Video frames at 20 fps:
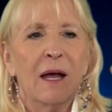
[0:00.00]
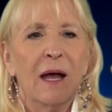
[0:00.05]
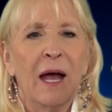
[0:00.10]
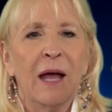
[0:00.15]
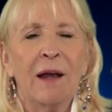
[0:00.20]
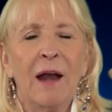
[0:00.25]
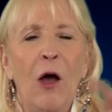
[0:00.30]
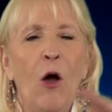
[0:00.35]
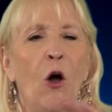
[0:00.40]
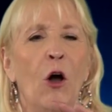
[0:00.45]

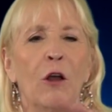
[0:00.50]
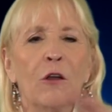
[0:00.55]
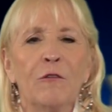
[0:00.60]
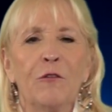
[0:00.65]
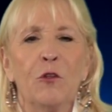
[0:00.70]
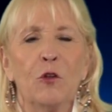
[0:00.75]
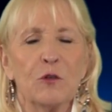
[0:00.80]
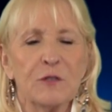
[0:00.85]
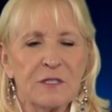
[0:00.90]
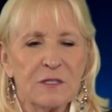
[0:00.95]
And all of
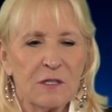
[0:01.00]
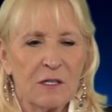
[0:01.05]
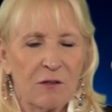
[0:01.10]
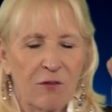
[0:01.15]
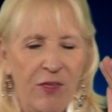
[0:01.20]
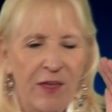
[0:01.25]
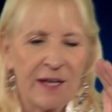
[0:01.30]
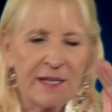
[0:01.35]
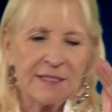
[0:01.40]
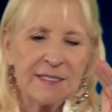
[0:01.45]
those
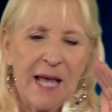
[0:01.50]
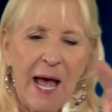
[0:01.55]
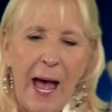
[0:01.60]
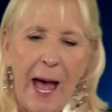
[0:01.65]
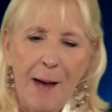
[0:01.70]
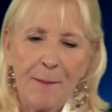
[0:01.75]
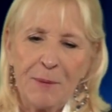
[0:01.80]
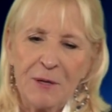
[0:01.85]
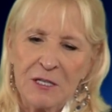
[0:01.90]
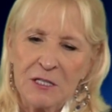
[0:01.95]
things
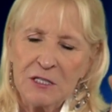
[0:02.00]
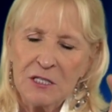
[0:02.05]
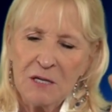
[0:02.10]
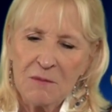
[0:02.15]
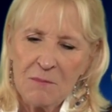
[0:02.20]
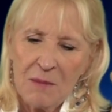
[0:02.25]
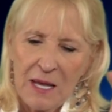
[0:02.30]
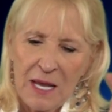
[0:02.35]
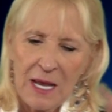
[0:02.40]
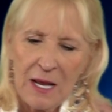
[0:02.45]
happened to
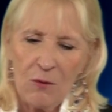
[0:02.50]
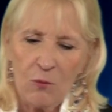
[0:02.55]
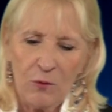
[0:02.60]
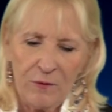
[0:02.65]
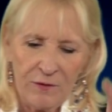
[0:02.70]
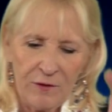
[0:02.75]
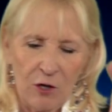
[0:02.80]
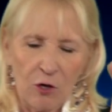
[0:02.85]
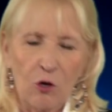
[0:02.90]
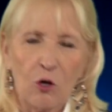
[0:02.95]
me
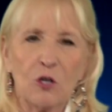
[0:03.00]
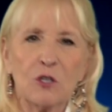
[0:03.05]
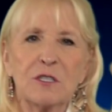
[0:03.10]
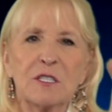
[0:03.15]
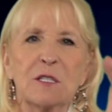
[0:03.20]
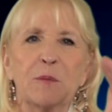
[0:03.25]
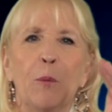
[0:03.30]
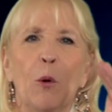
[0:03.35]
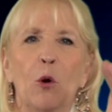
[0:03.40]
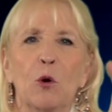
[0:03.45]
when the Lord
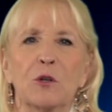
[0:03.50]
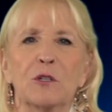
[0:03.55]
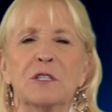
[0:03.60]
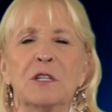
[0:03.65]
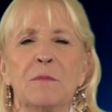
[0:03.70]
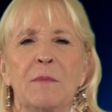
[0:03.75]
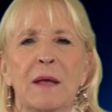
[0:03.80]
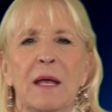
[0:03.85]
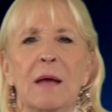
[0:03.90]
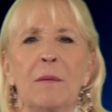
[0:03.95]
spoke
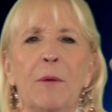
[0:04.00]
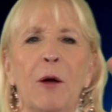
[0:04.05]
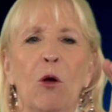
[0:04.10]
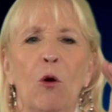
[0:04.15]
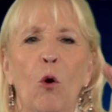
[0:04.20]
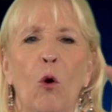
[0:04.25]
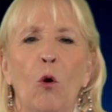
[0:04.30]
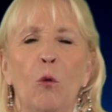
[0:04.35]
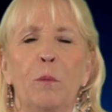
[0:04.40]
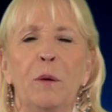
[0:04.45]
to me
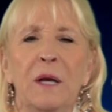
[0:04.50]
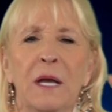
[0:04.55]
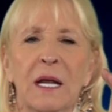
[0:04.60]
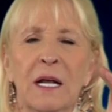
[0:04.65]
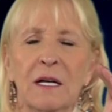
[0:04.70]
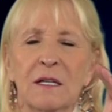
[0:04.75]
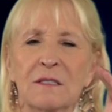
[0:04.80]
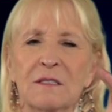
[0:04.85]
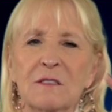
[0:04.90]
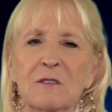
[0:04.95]
about
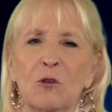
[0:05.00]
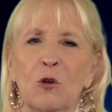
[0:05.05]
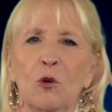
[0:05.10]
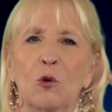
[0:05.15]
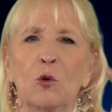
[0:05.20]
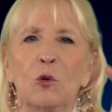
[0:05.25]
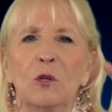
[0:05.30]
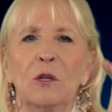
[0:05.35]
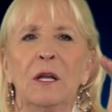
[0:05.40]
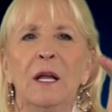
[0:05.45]
opening a
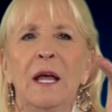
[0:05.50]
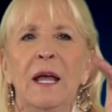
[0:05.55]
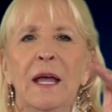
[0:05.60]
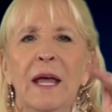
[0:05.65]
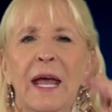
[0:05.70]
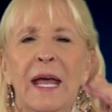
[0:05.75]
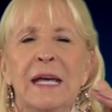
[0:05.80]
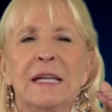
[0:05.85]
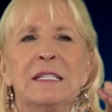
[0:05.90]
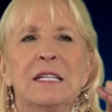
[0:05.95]
school
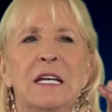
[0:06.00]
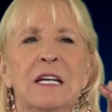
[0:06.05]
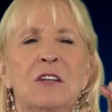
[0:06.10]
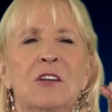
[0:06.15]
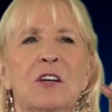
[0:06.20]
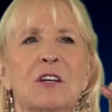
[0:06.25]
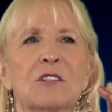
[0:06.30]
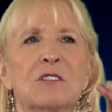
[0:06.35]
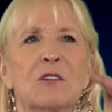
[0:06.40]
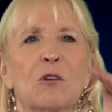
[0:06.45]
18
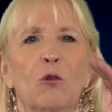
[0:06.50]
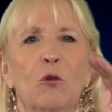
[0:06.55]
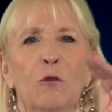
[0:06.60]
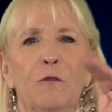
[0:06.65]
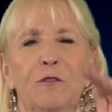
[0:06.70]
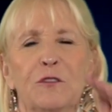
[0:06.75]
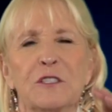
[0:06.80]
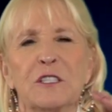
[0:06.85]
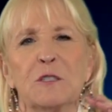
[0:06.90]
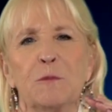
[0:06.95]
years ago
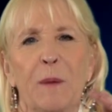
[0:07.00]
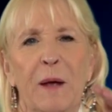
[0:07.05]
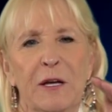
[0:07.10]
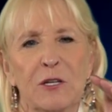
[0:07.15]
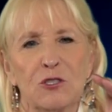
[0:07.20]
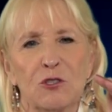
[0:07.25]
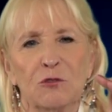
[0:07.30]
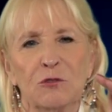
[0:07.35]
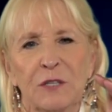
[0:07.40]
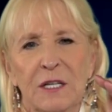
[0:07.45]
for
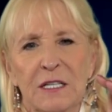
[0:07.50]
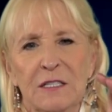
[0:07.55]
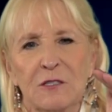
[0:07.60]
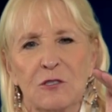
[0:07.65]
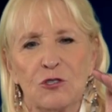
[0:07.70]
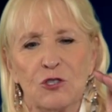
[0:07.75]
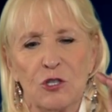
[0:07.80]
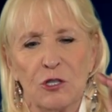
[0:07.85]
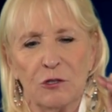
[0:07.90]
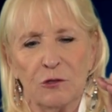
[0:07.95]
special
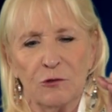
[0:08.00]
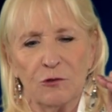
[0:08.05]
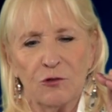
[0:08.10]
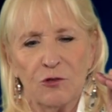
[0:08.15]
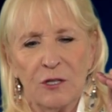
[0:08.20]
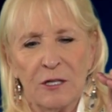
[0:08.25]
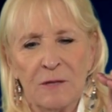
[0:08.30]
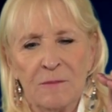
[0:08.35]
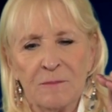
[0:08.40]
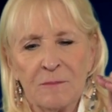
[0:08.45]
needs
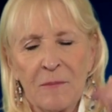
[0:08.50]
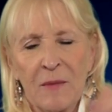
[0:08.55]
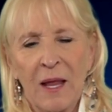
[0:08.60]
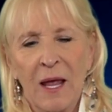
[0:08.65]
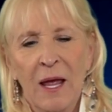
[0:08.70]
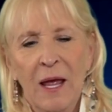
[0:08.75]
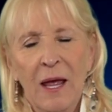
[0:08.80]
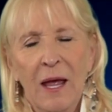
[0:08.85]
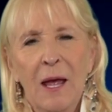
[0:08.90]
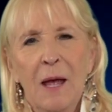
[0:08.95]
children.
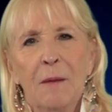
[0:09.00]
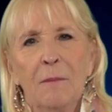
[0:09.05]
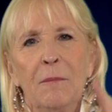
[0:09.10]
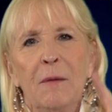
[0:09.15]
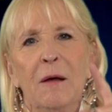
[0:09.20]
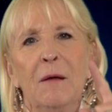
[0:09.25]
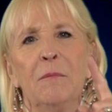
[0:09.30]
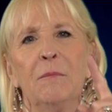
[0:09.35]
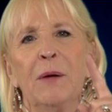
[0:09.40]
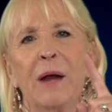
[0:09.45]

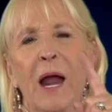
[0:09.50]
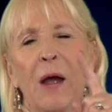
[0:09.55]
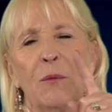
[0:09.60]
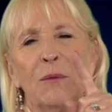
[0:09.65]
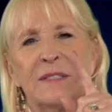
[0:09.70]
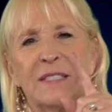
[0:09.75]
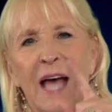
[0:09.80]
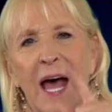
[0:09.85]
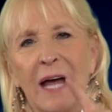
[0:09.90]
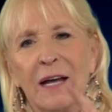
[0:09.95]
But I
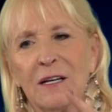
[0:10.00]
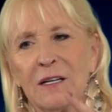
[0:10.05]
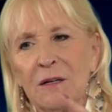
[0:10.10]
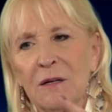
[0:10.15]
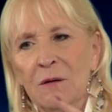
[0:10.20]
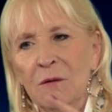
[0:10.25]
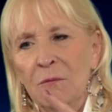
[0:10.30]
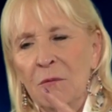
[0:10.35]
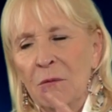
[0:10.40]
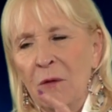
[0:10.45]

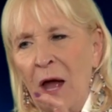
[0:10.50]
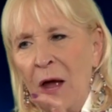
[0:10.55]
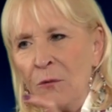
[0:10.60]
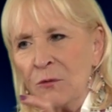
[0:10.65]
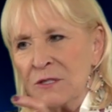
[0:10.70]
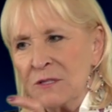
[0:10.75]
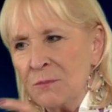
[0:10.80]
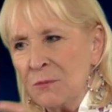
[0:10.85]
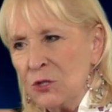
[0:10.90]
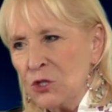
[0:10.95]

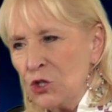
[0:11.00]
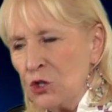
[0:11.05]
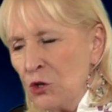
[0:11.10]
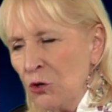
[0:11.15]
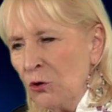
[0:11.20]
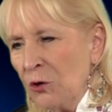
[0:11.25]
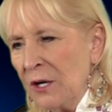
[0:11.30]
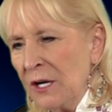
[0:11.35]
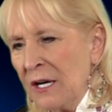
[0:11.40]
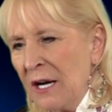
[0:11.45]
was
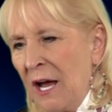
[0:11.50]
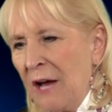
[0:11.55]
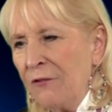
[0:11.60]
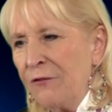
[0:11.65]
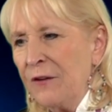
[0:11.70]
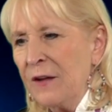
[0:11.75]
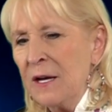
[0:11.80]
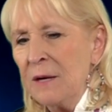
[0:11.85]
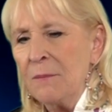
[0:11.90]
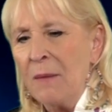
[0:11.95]
mature
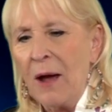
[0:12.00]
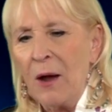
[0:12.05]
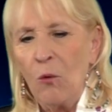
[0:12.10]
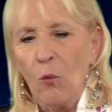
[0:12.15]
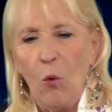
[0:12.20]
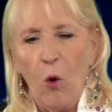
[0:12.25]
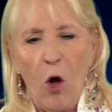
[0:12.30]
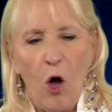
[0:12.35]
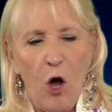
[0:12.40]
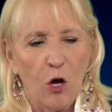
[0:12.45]
enough in my
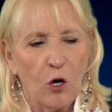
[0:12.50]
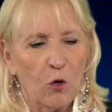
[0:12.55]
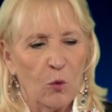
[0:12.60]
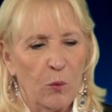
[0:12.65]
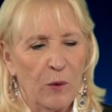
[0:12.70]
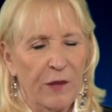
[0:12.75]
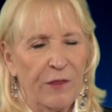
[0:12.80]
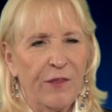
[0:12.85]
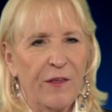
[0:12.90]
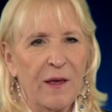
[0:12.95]
walk
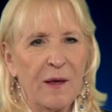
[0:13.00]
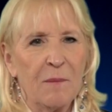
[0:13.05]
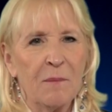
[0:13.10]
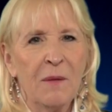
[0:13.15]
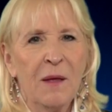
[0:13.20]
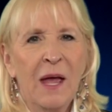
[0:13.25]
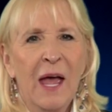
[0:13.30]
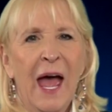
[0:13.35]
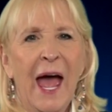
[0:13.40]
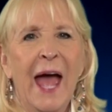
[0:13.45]
with him
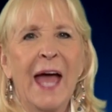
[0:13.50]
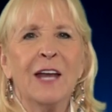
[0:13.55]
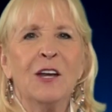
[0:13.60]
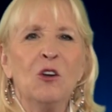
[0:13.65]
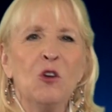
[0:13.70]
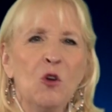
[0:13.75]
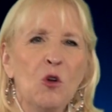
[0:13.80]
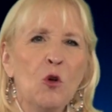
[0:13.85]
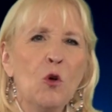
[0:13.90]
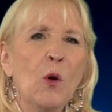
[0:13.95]

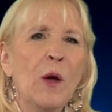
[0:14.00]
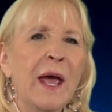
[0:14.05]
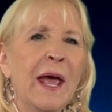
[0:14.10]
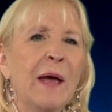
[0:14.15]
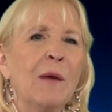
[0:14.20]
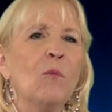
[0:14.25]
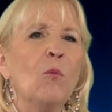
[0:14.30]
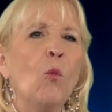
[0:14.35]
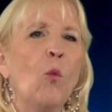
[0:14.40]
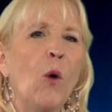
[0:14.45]
and knew
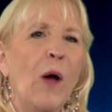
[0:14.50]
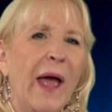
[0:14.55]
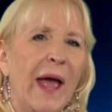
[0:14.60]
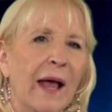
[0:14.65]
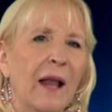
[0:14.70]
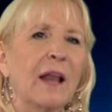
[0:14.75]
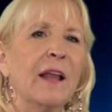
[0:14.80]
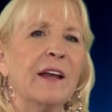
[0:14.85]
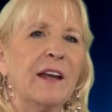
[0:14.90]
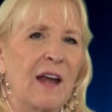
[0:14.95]
him
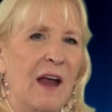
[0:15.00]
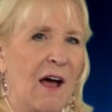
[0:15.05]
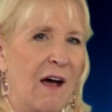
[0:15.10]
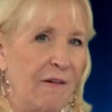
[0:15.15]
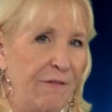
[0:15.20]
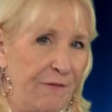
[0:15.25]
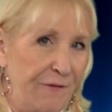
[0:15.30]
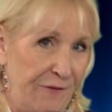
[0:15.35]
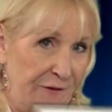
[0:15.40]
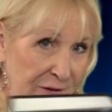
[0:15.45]
well
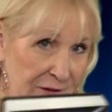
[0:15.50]
enough.